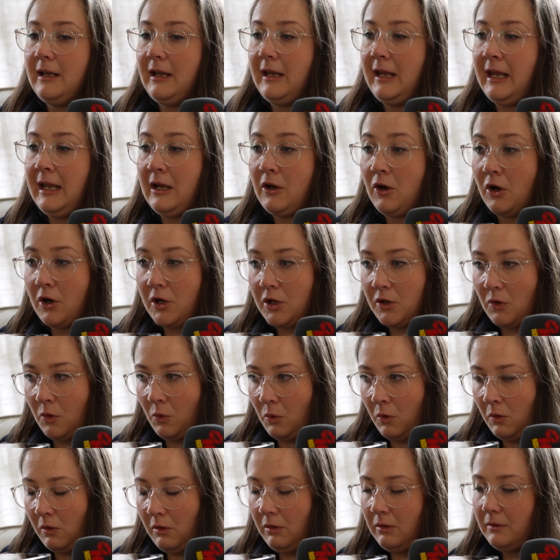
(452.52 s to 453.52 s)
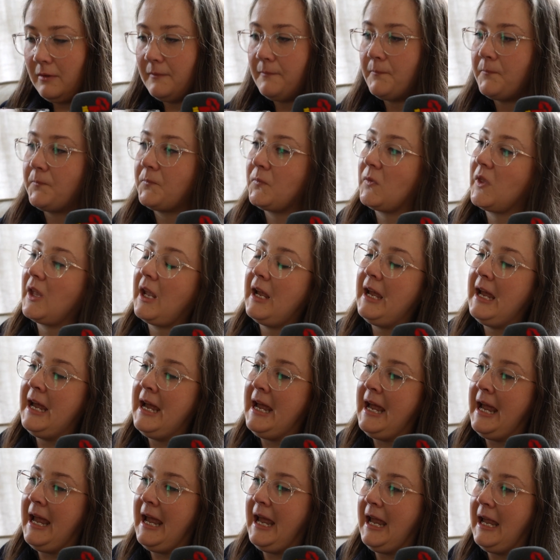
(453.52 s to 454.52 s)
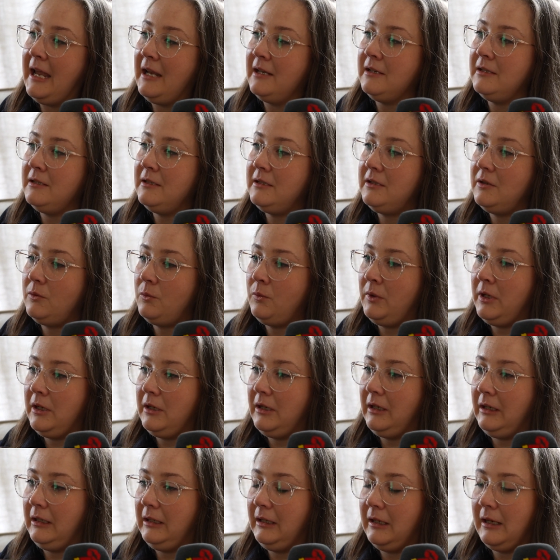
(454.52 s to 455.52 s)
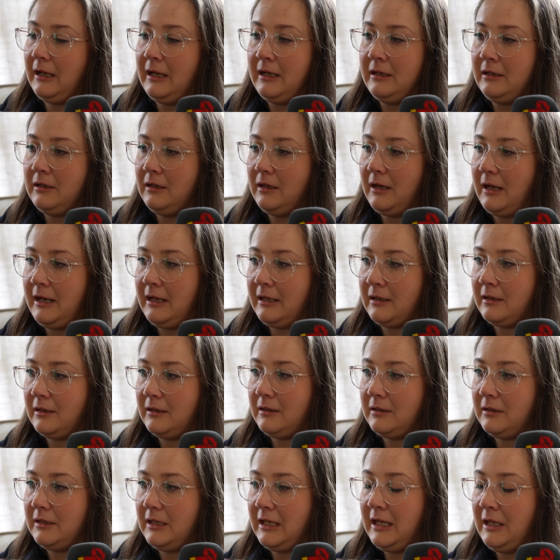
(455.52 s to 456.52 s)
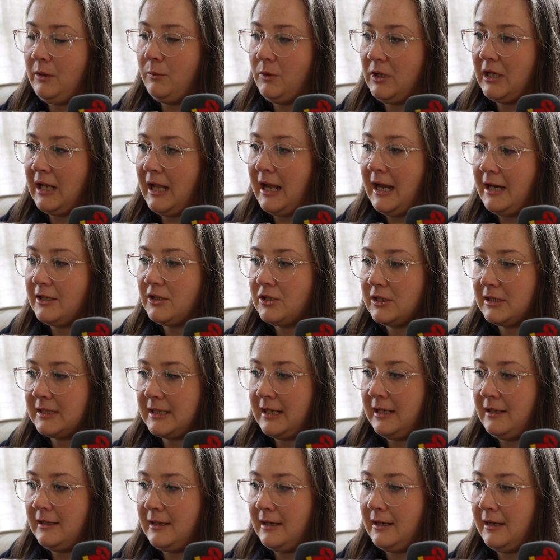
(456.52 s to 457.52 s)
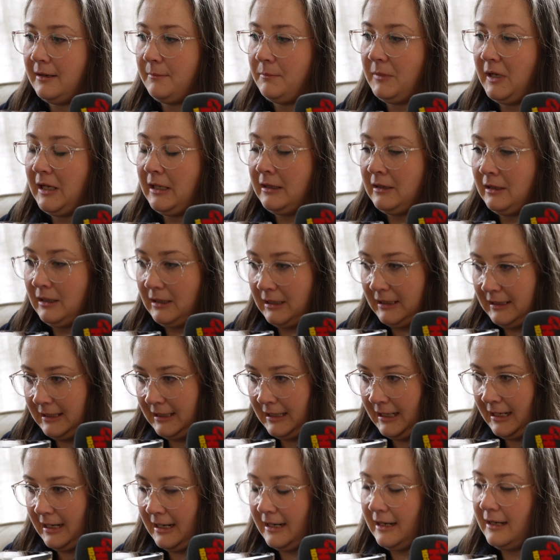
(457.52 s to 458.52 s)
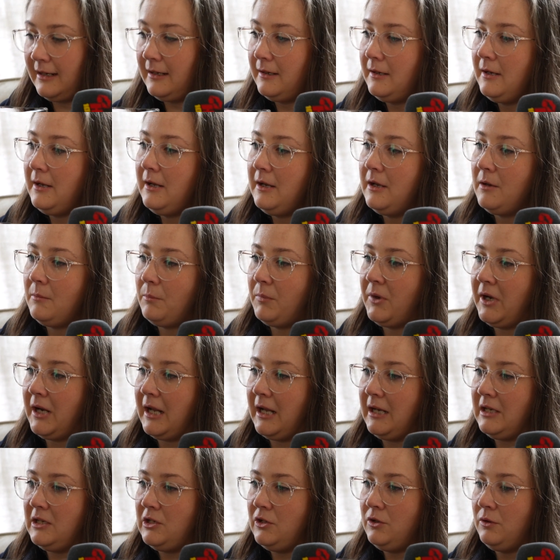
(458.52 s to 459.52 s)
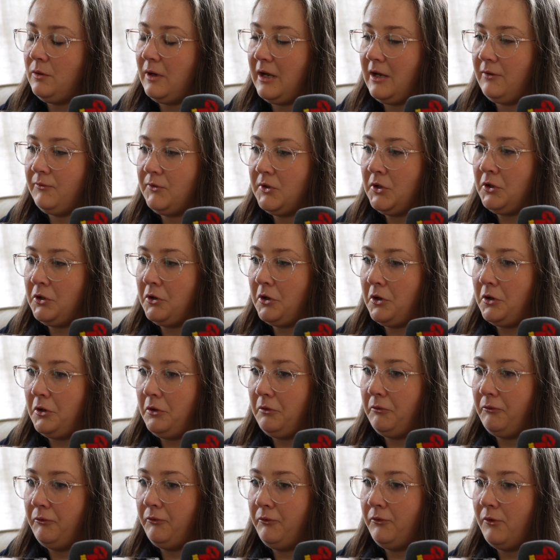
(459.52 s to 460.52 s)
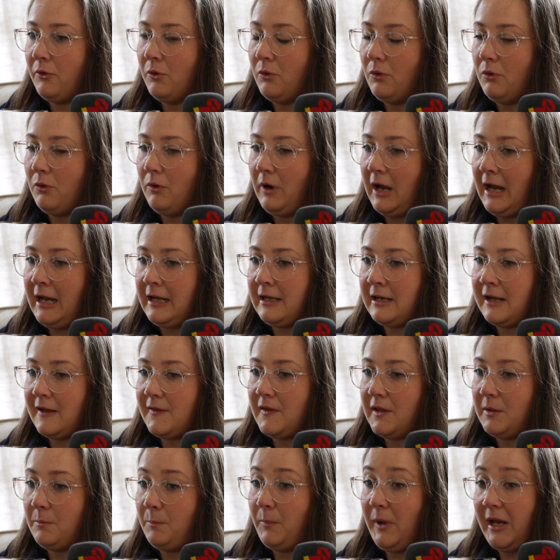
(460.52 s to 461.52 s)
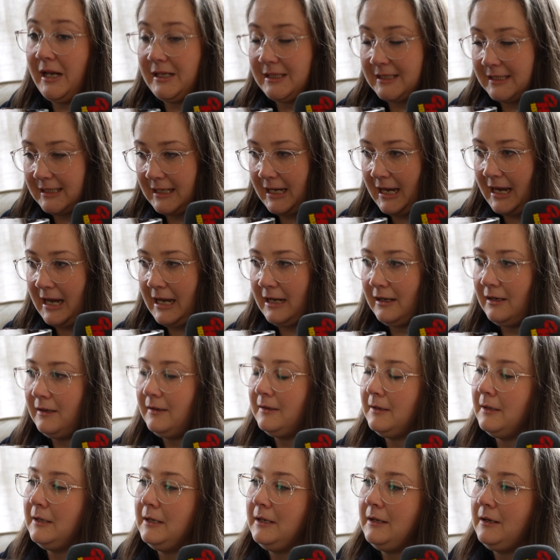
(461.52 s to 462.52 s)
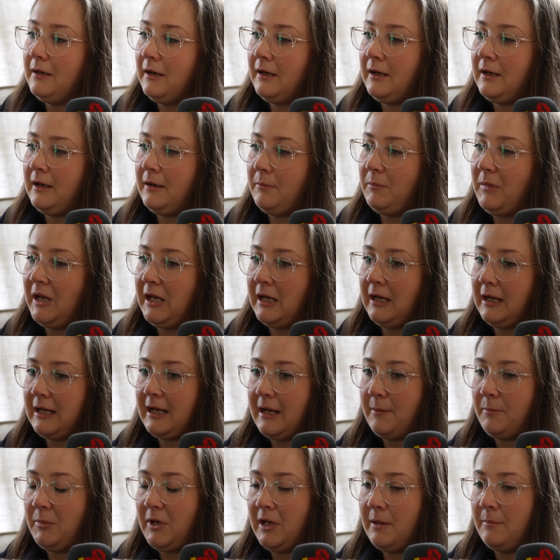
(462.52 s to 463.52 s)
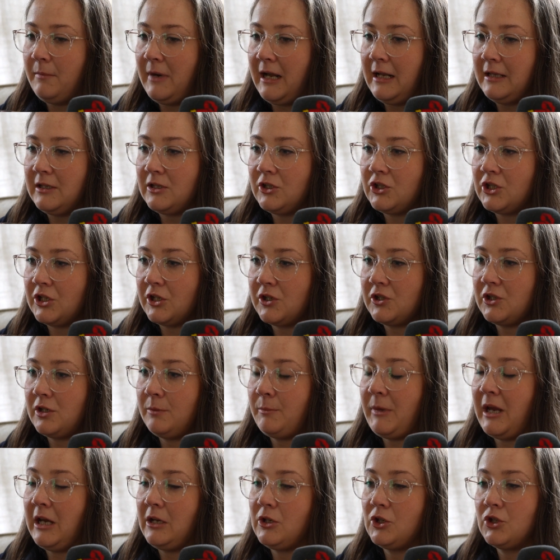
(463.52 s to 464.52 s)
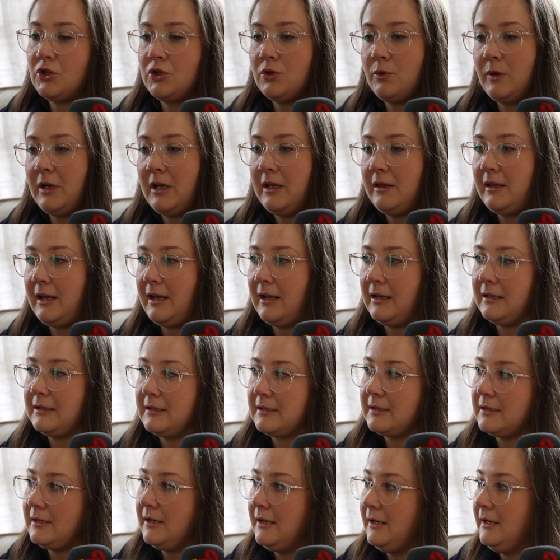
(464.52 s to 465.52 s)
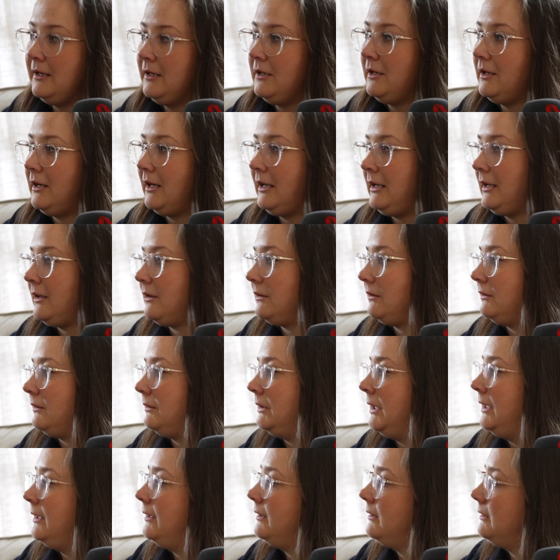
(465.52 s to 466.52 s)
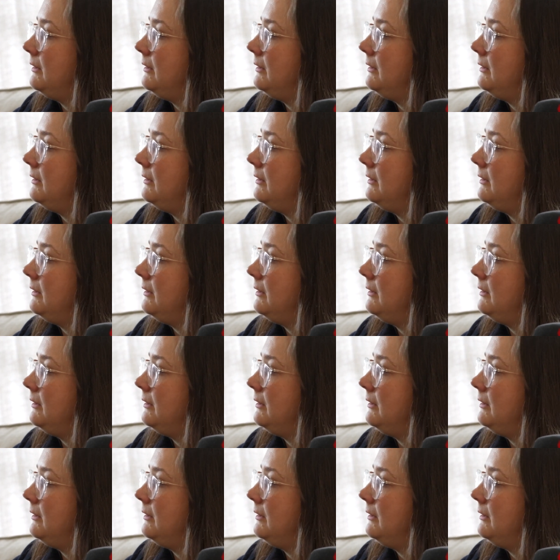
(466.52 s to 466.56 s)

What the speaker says: He got it all, and he would like to say that I'm in the clear, but I do have to go for another PET scan in a couple of months just to make sure that a little